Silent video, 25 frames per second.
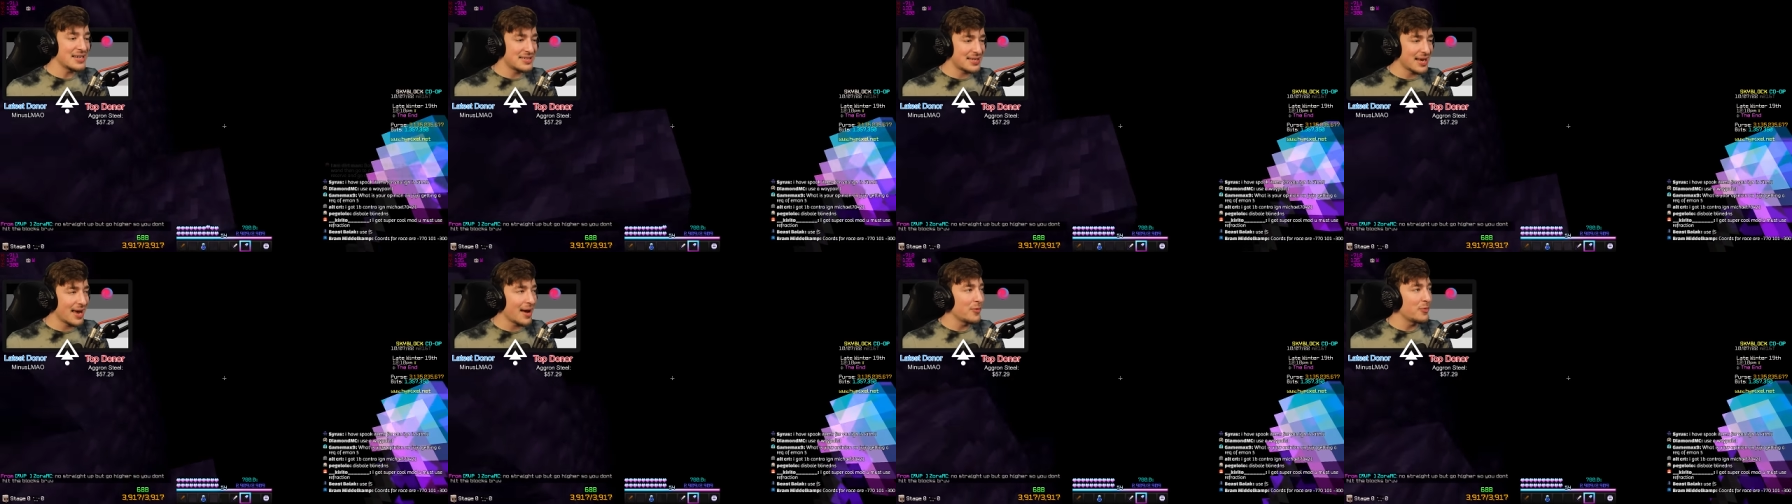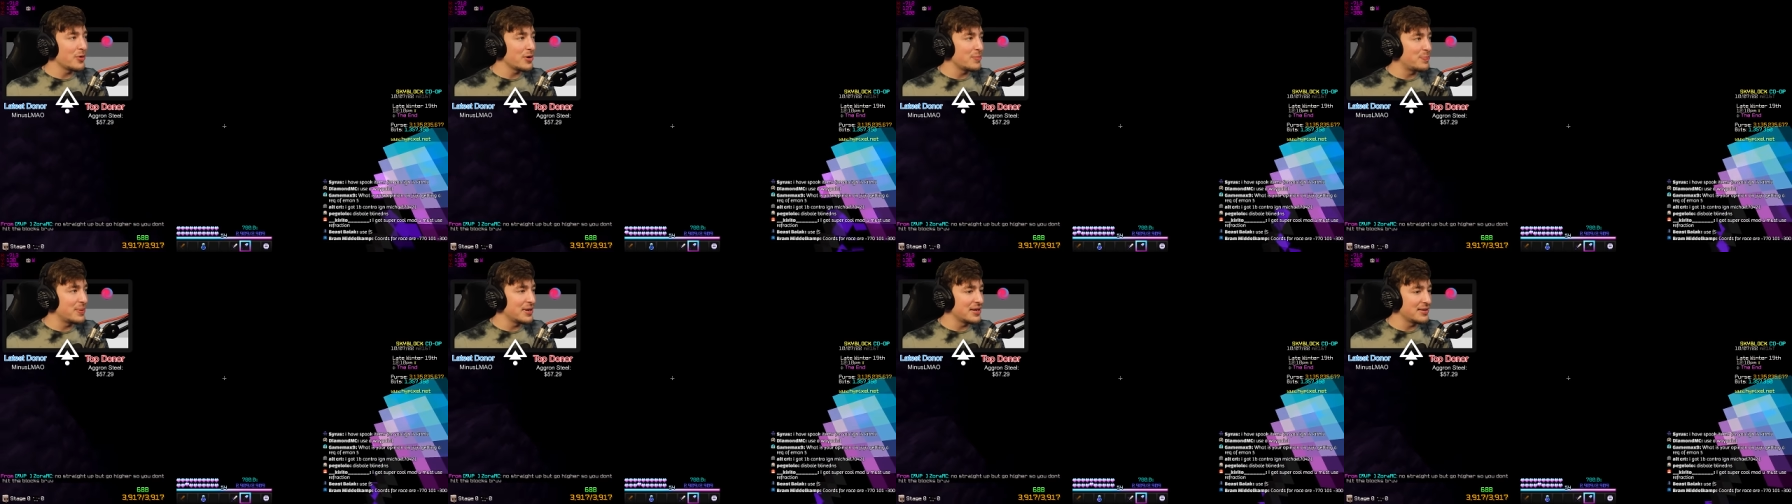is how
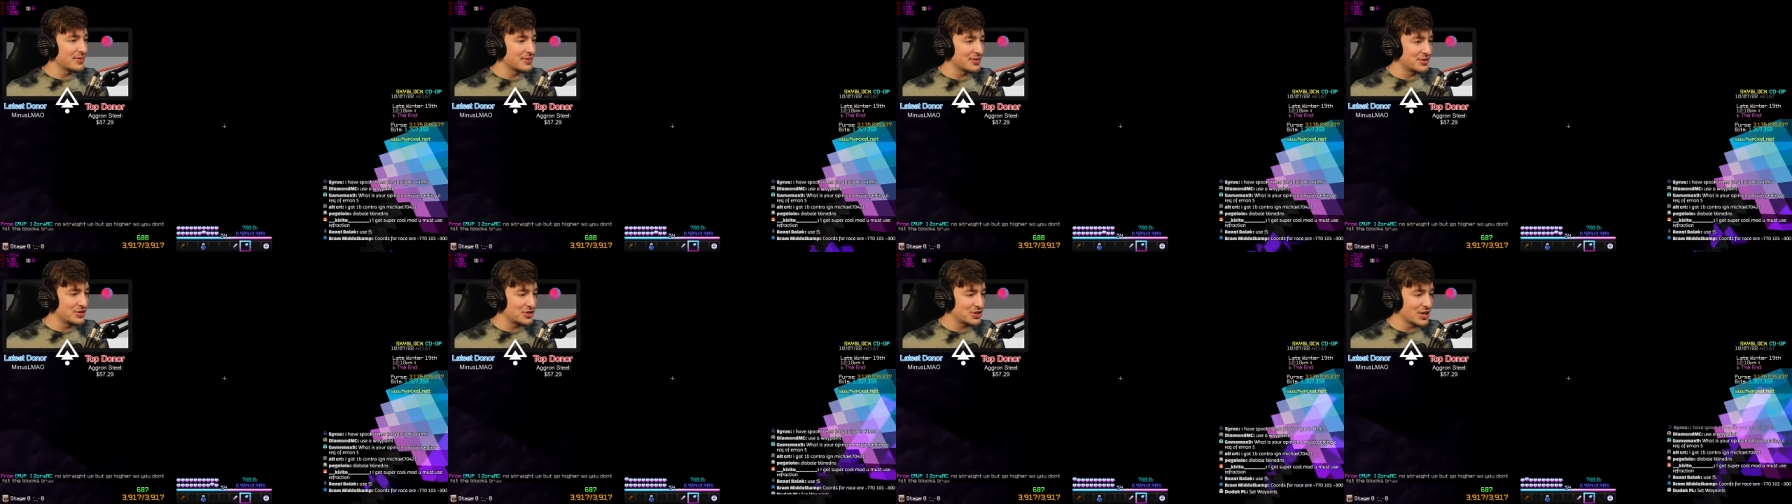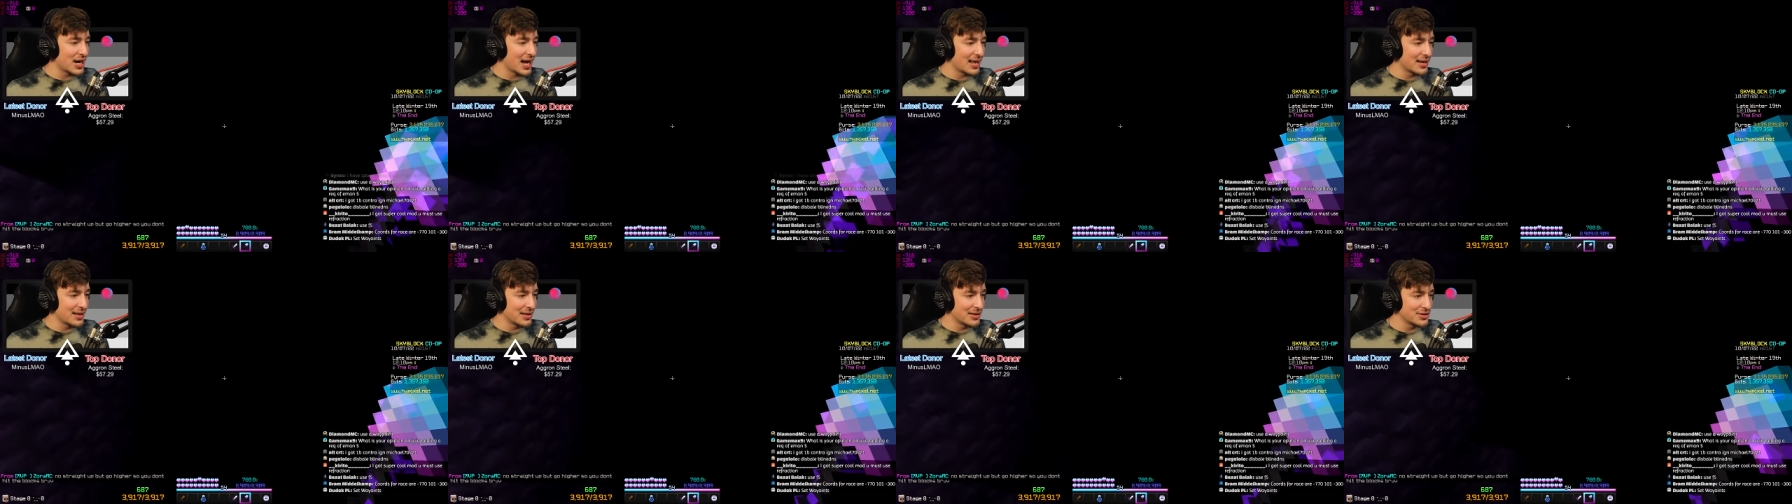we beat this
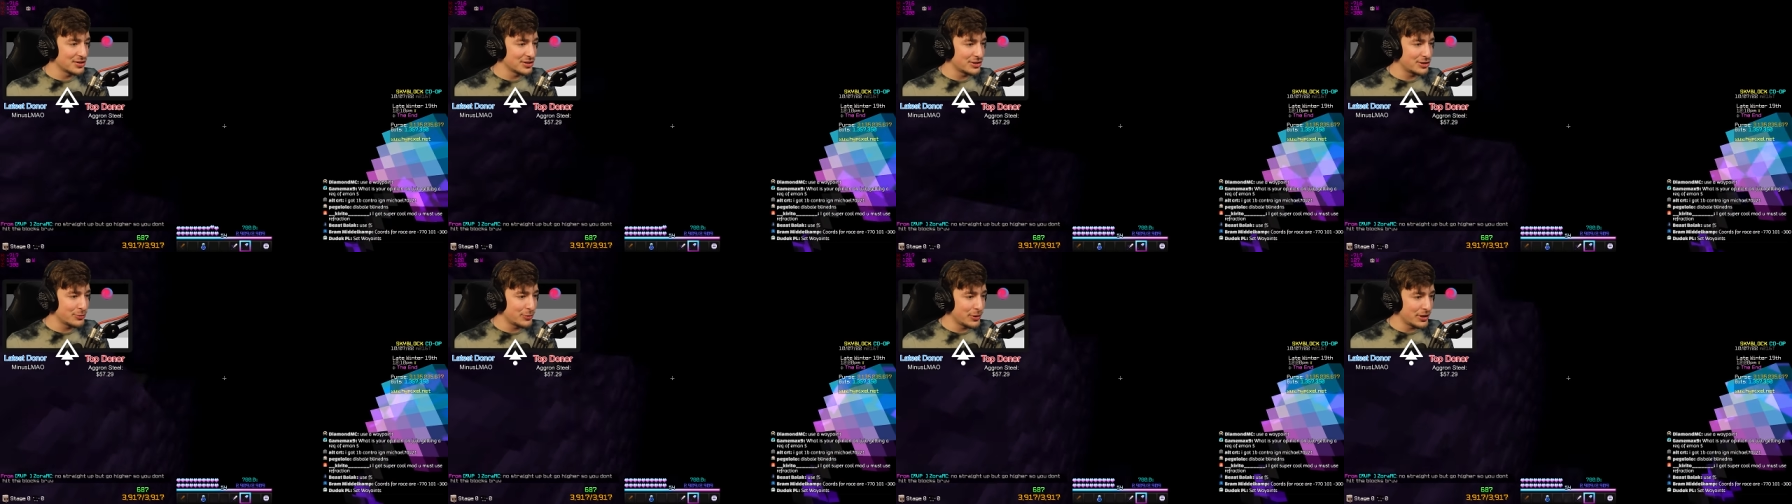challenge.